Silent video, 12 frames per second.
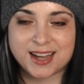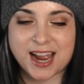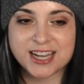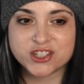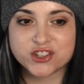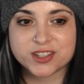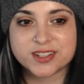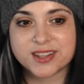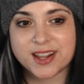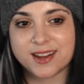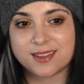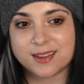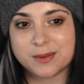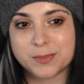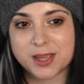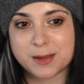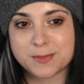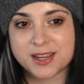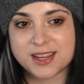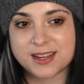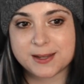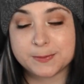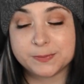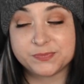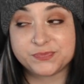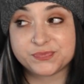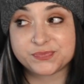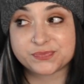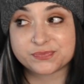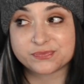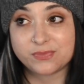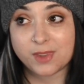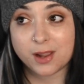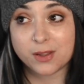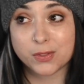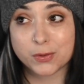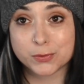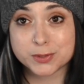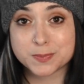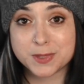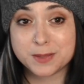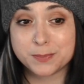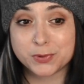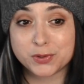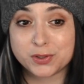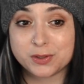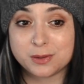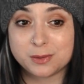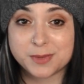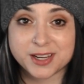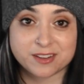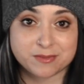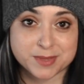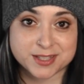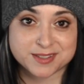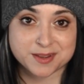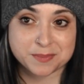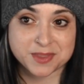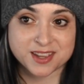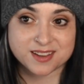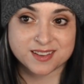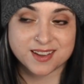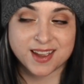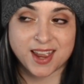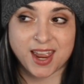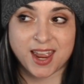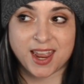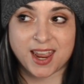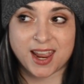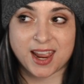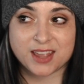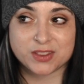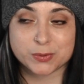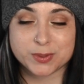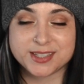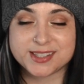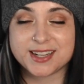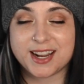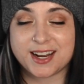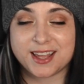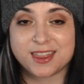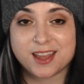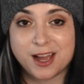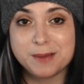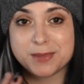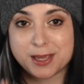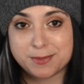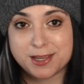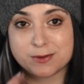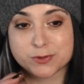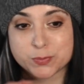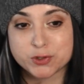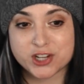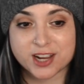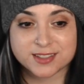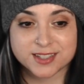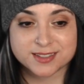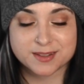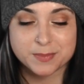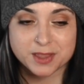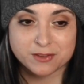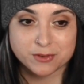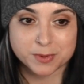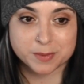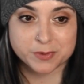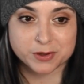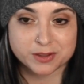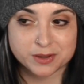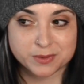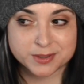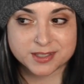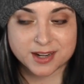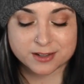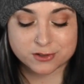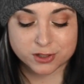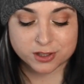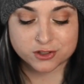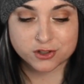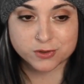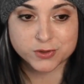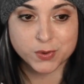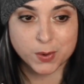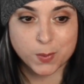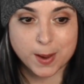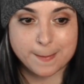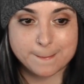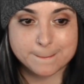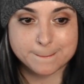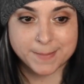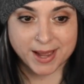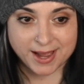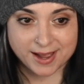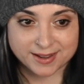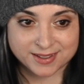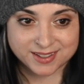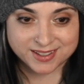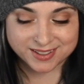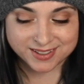I just think that maybe those people might have missed something. And the reason, and I thought maybe I was projecting something from the book that wasn't actually in the show. So I went back